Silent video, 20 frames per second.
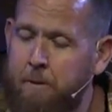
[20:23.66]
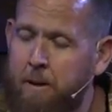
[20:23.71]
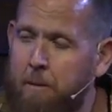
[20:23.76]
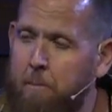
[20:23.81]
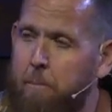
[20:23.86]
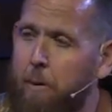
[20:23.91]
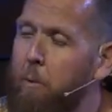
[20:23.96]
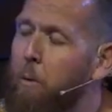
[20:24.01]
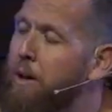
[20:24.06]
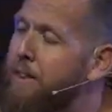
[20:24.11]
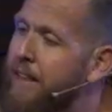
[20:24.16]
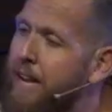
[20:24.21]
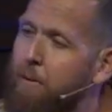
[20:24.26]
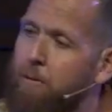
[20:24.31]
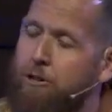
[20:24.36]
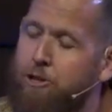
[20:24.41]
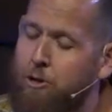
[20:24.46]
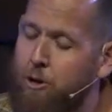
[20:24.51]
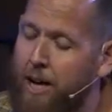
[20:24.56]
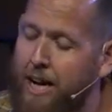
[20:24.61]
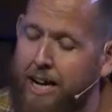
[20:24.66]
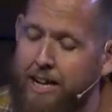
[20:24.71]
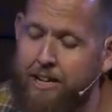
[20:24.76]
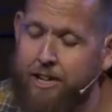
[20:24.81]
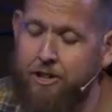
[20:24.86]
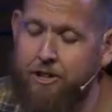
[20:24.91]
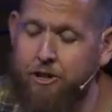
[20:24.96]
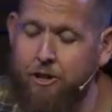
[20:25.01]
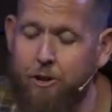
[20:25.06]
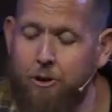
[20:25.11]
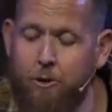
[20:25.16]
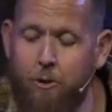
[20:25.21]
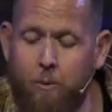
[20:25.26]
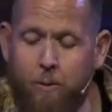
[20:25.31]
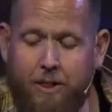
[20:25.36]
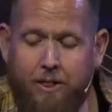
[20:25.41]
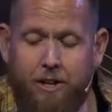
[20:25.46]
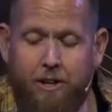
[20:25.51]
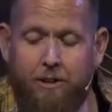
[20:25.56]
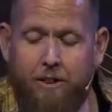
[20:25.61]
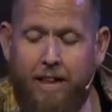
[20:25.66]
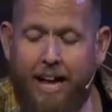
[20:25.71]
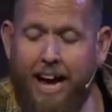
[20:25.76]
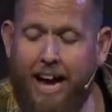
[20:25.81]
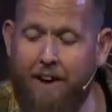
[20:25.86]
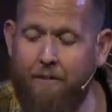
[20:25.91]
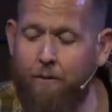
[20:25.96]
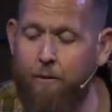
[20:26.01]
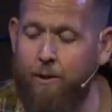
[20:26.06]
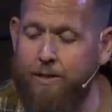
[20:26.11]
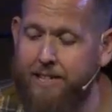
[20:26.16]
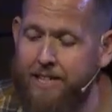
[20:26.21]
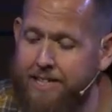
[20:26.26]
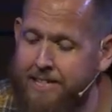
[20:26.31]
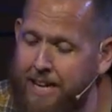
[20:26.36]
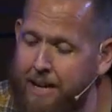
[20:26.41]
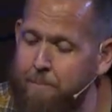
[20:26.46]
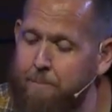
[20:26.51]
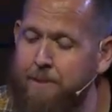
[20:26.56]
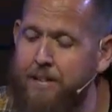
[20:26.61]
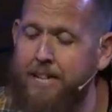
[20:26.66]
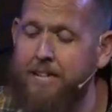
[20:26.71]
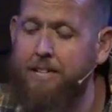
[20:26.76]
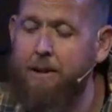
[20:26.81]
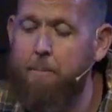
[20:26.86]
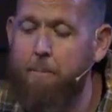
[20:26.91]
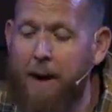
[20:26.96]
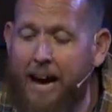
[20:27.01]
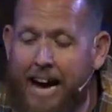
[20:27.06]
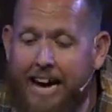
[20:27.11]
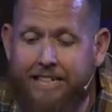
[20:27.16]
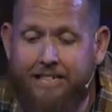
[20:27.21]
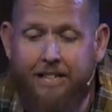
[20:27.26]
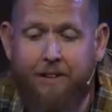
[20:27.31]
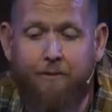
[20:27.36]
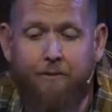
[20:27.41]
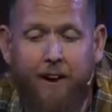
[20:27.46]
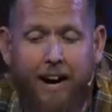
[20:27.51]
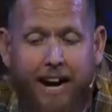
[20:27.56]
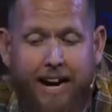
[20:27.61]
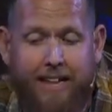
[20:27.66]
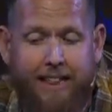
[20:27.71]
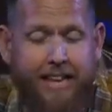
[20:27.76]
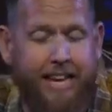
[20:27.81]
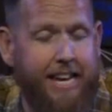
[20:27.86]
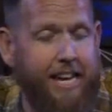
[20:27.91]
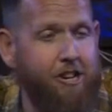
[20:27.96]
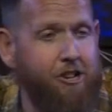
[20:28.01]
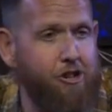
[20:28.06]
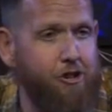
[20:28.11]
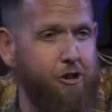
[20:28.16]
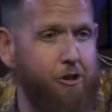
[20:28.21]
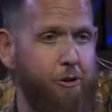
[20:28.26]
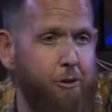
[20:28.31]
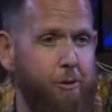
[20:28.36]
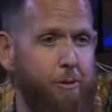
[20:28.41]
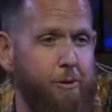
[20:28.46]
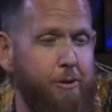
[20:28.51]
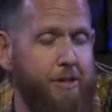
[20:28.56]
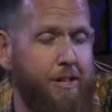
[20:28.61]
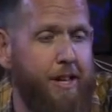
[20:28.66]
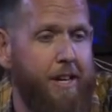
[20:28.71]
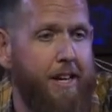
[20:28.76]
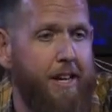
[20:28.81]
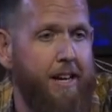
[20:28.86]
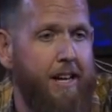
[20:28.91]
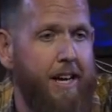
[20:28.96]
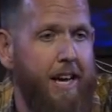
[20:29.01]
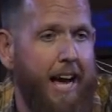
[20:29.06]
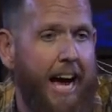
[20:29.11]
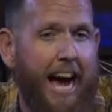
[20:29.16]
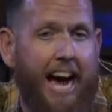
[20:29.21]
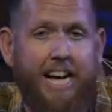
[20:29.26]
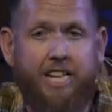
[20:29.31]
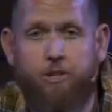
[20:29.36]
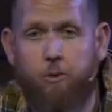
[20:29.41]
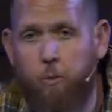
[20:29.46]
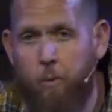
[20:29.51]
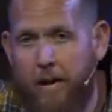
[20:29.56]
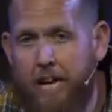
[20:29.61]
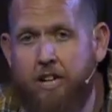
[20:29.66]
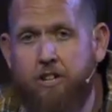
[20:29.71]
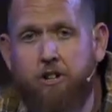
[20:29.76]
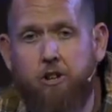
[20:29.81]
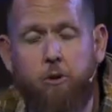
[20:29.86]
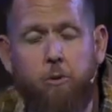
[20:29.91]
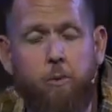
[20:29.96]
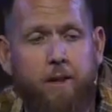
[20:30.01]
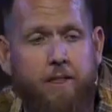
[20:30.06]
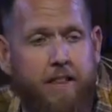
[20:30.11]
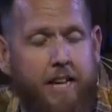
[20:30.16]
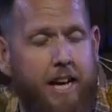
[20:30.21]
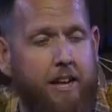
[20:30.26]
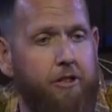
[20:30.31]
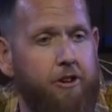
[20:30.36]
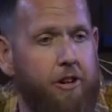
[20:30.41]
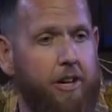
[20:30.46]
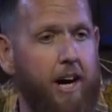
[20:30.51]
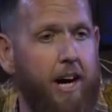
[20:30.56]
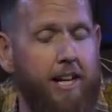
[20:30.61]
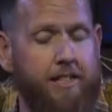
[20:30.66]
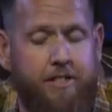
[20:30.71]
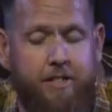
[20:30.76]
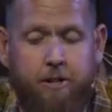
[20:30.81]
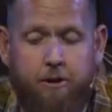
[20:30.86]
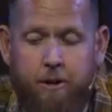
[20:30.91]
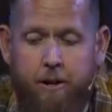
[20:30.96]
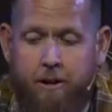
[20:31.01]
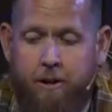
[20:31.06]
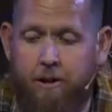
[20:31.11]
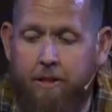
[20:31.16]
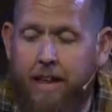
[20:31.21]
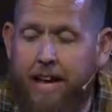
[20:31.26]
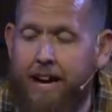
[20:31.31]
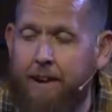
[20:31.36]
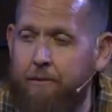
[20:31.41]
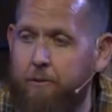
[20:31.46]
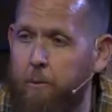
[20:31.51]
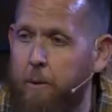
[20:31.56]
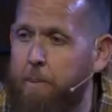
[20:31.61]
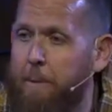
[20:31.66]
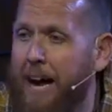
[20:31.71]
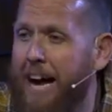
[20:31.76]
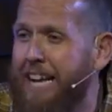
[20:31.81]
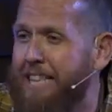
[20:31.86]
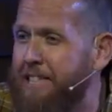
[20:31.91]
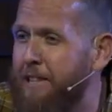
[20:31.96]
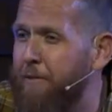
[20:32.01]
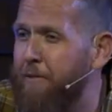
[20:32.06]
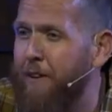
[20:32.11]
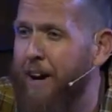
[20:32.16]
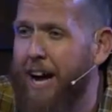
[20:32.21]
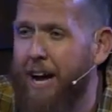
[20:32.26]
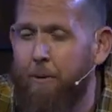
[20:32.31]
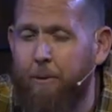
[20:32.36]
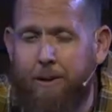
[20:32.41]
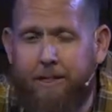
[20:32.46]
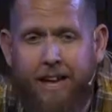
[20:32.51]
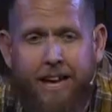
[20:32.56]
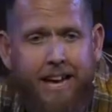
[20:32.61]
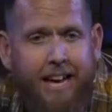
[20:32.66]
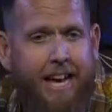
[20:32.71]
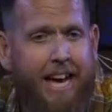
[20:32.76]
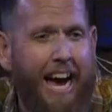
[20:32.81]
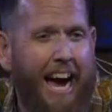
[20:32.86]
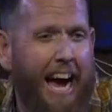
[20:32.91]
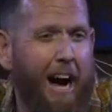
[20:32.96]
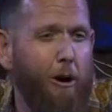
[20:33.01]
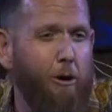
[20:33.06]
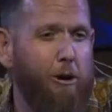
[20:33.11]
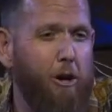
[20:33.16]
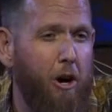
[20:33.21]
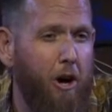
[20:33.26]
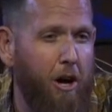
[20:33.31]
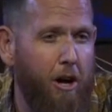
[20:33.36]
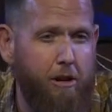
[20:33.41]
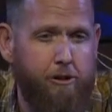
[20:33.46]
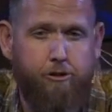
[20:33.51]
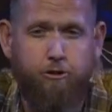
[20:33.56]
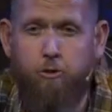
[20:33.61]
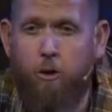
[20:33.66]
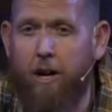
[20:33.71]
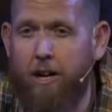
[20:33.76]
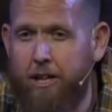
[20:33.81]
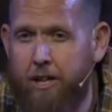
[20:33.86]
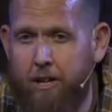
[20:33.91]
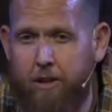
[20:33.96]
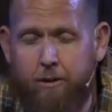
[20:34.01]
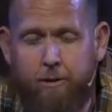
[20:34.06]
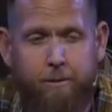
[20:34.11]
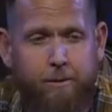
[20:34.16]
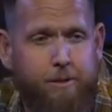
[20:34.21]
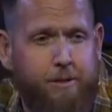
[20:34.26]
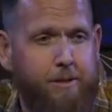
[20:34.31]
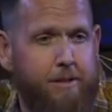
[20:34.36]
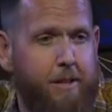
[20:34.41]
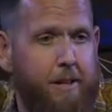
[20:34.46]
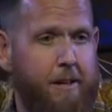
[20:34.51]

But what they were trying to do with their life was attempting to pacify the issues as we do with the other gods that are in our lives. We pacify with alcohol, drug use,